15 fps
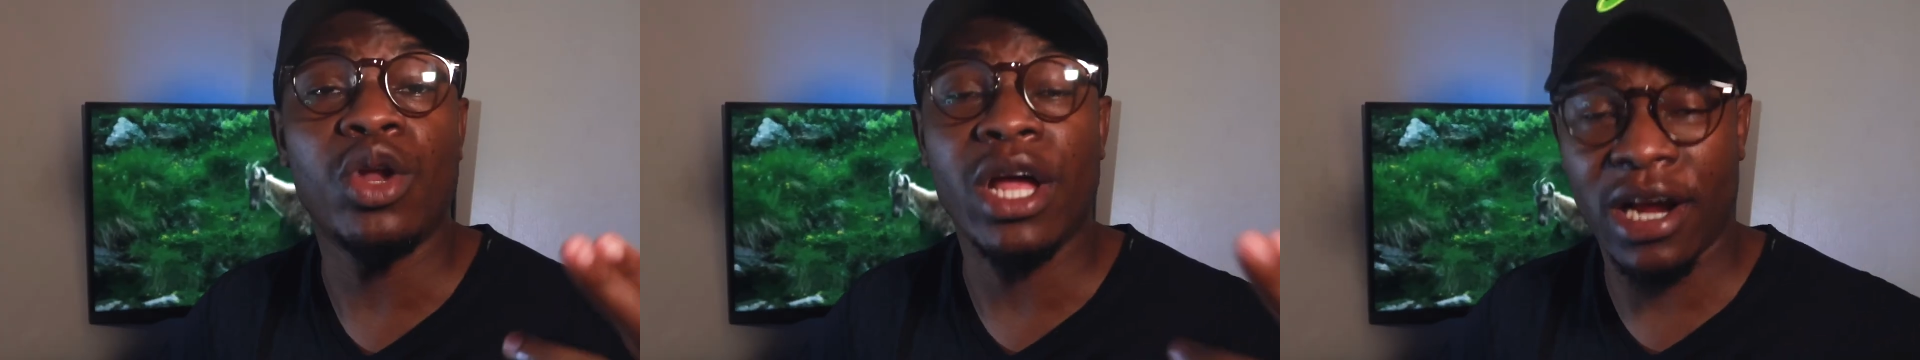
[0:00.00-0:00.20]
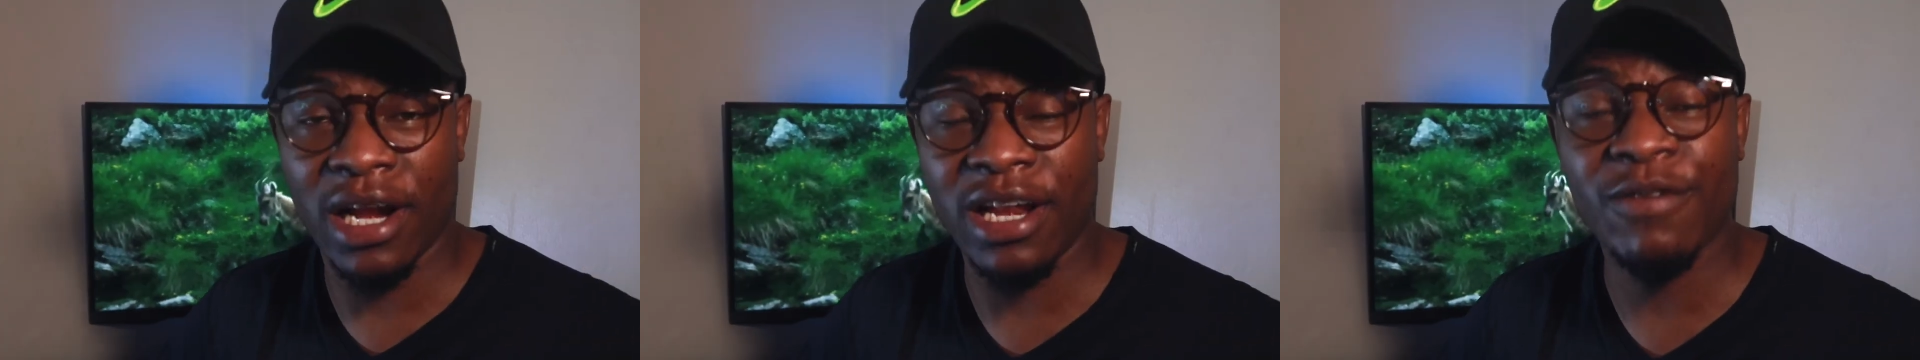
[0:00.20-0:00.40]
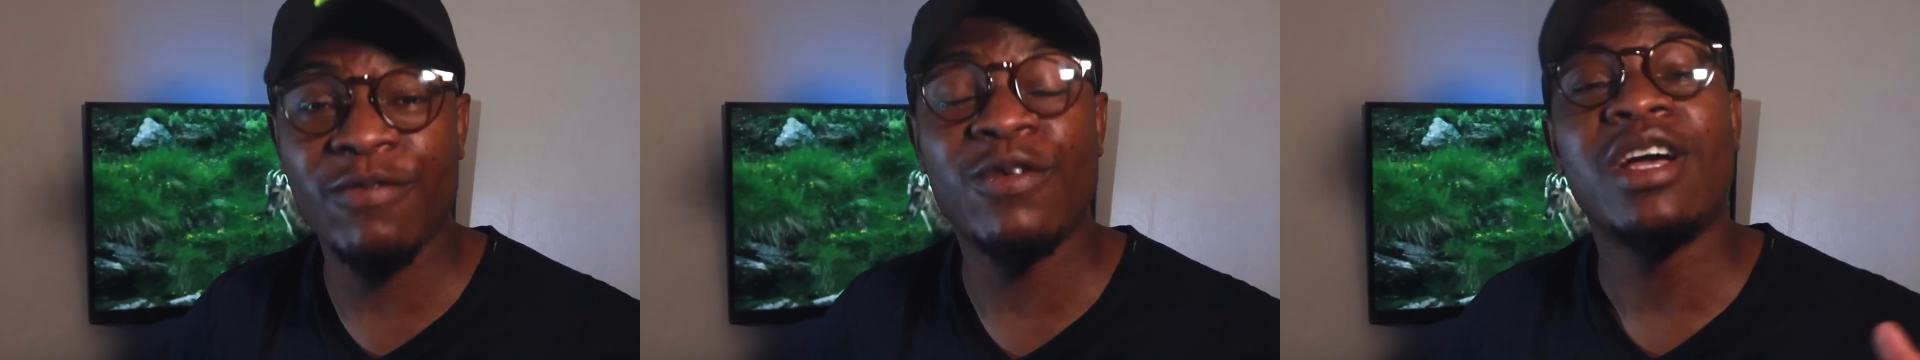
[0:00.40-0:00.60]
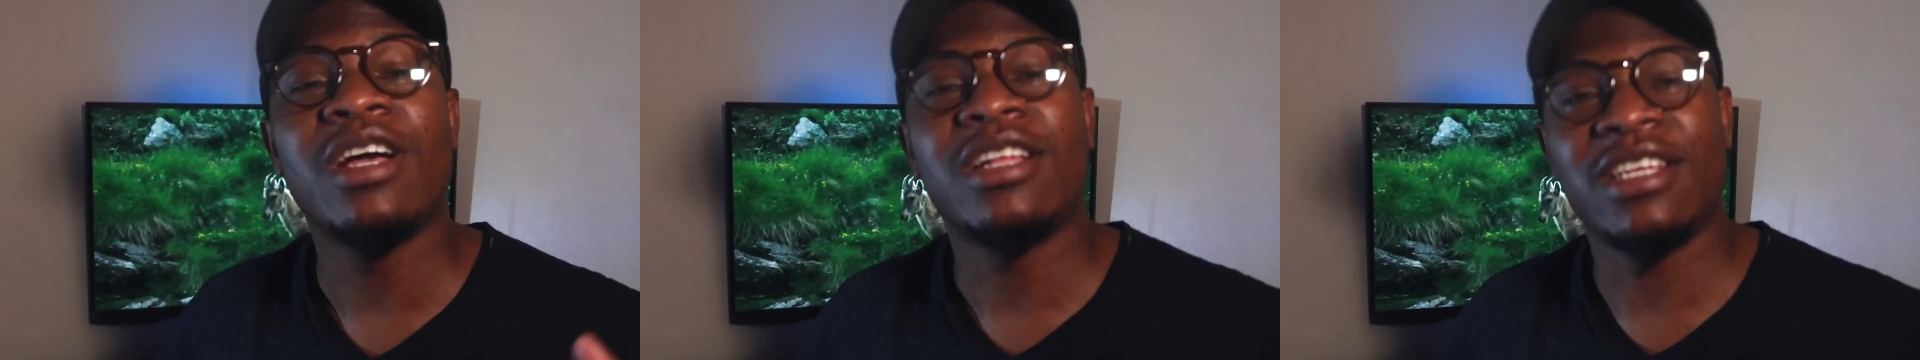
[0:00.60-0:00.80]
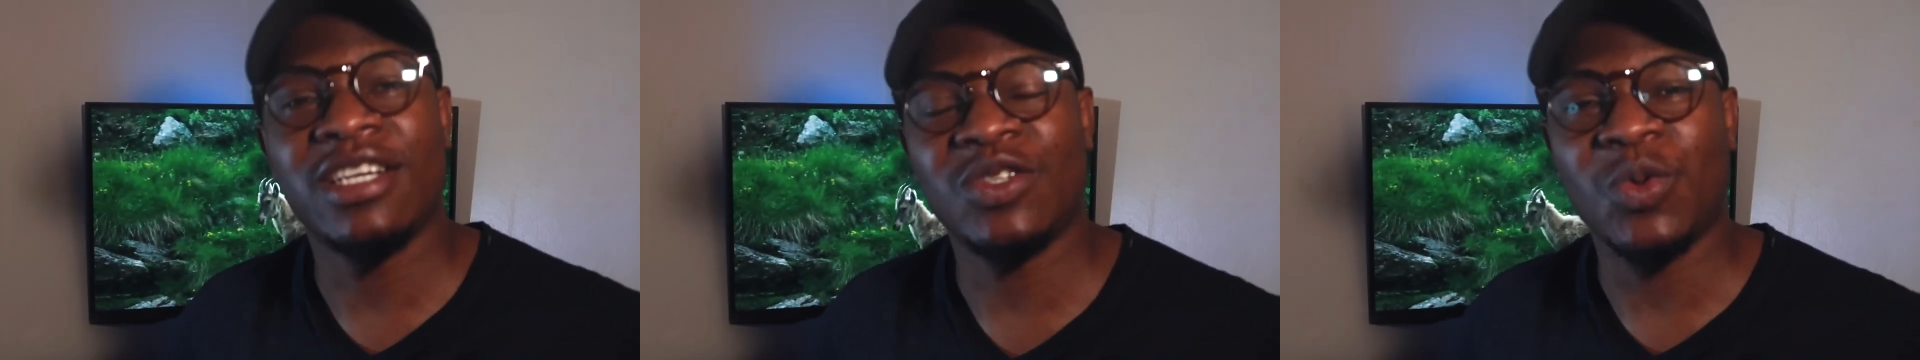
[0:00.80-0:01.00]
or on a cliff
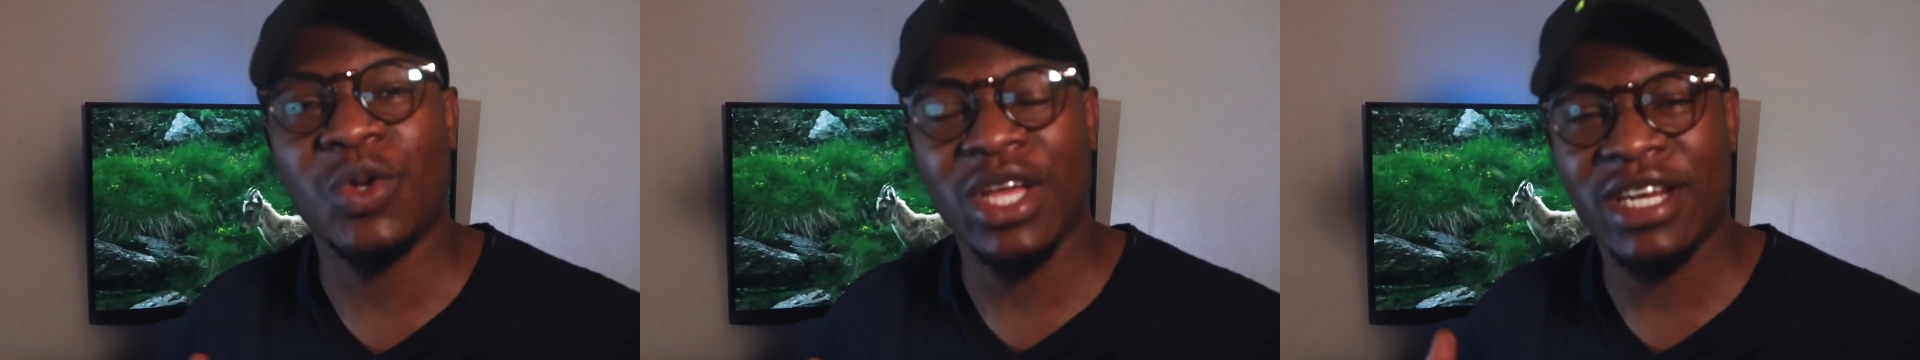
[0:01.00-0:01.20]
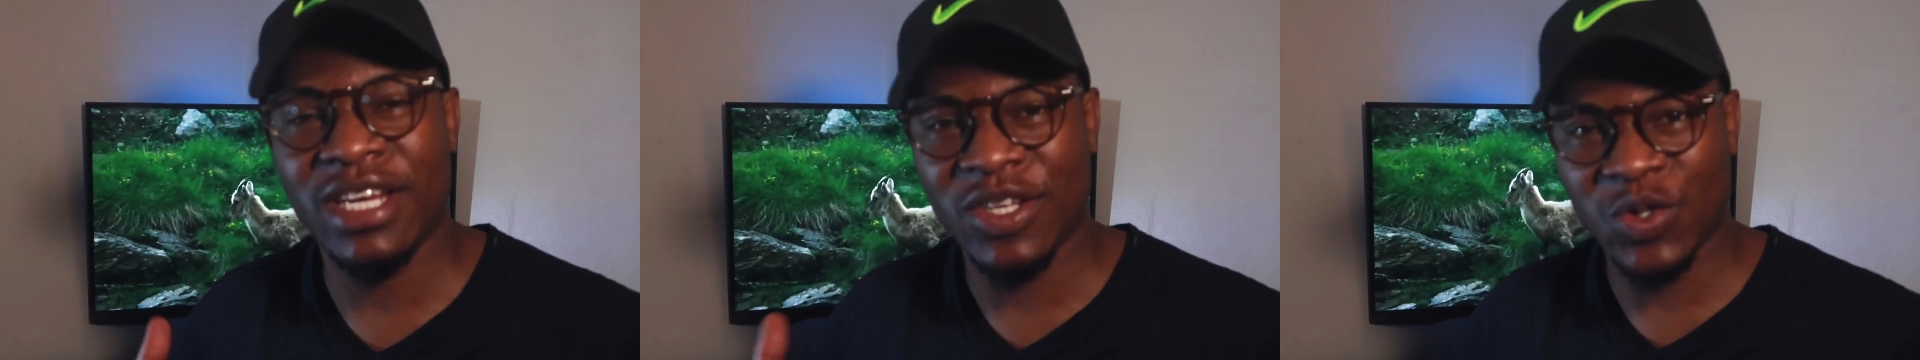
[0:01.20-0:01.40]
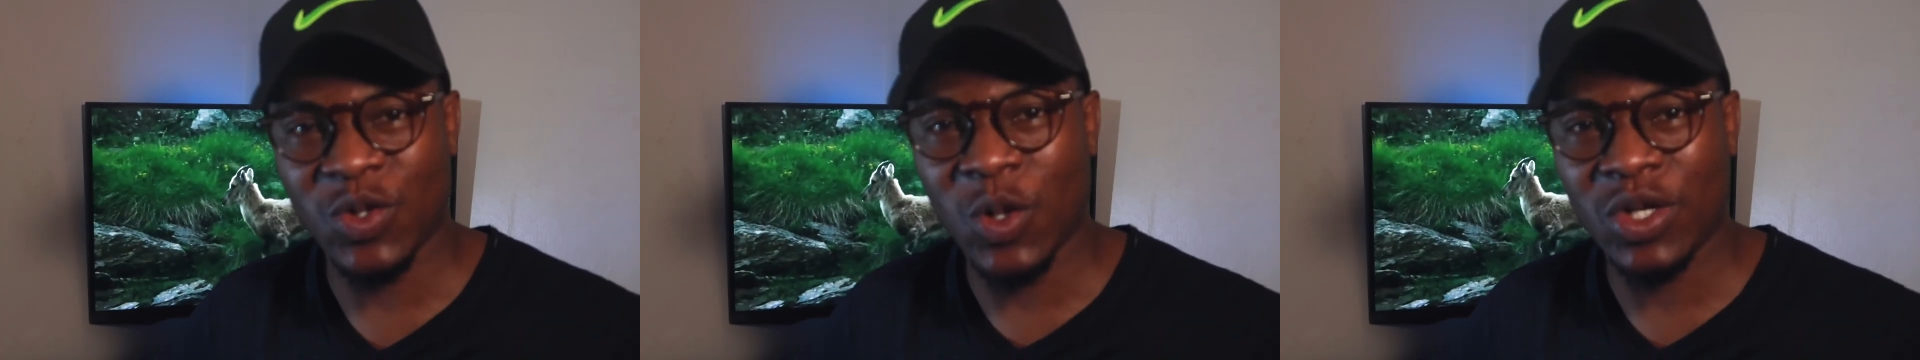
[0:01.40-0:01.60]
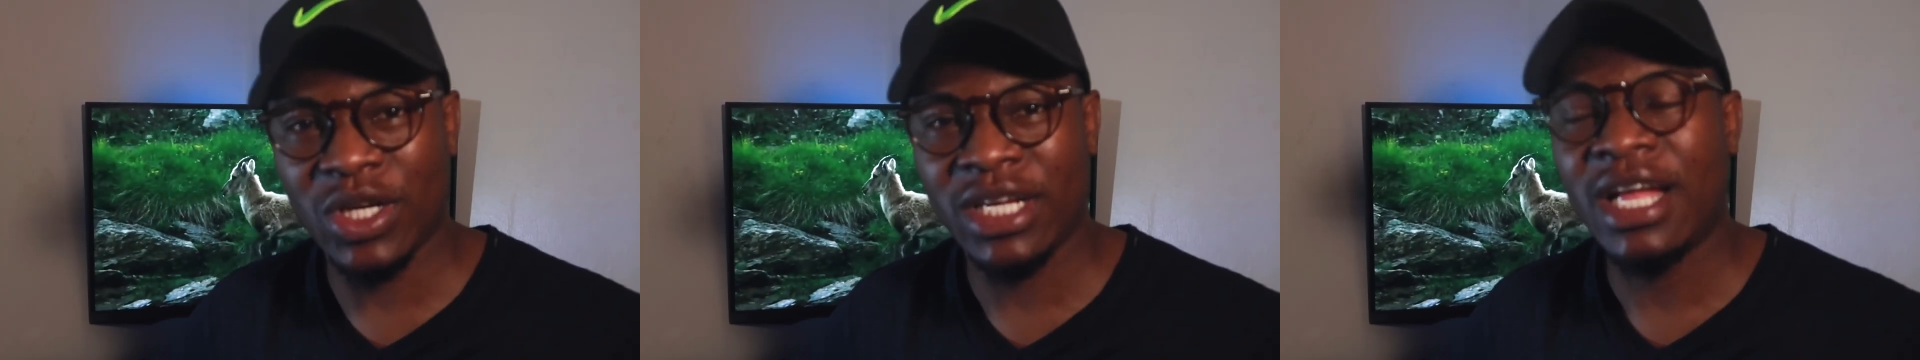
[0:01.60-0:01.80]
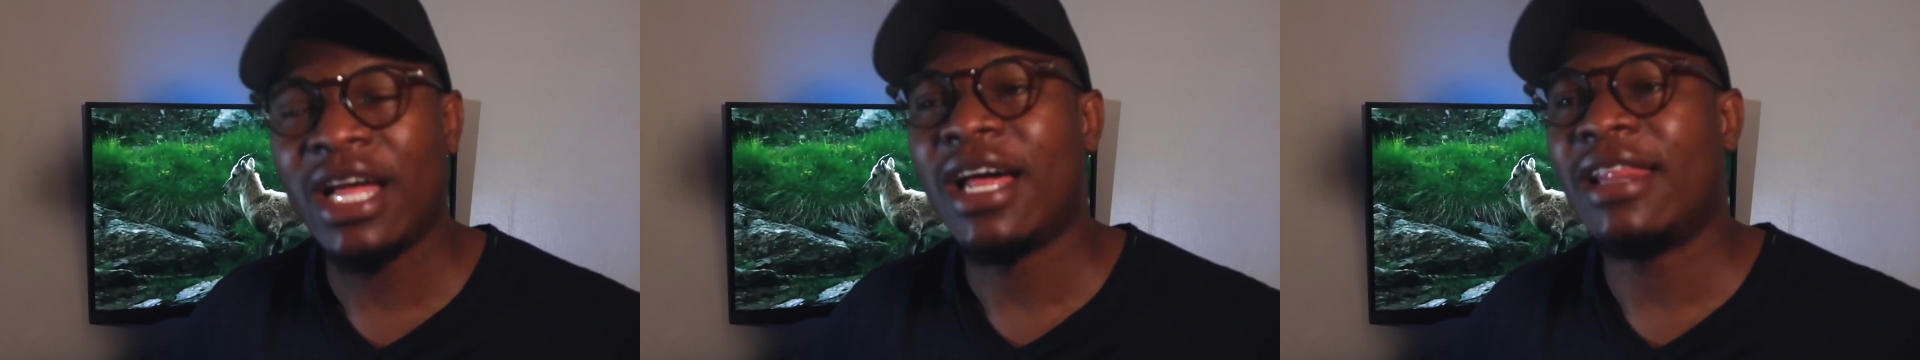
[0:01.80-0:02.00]
just to get the
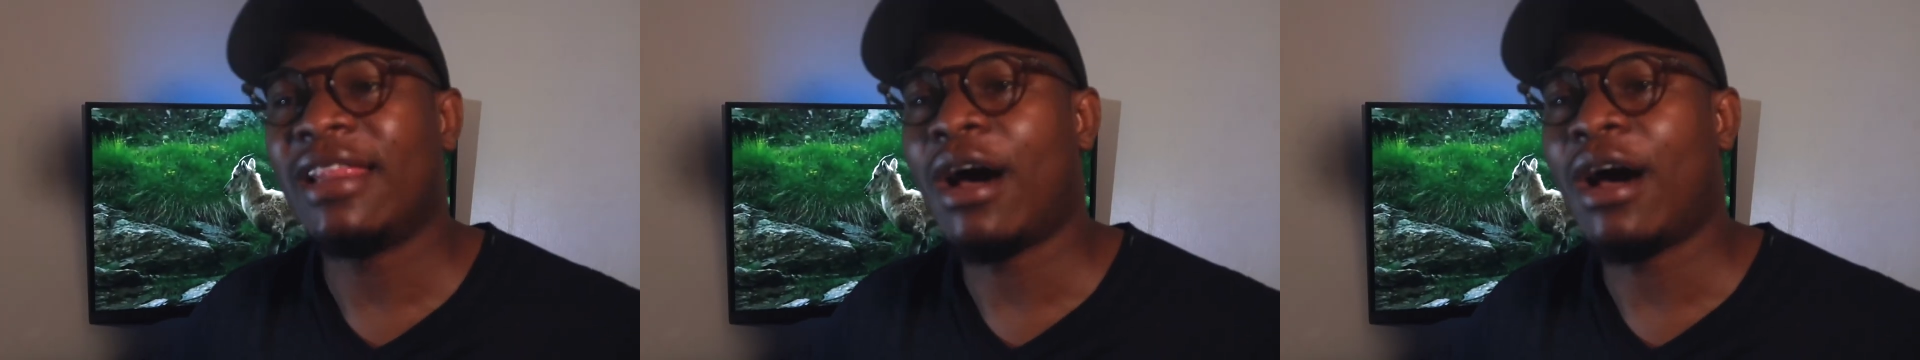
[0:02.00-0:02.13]
salt.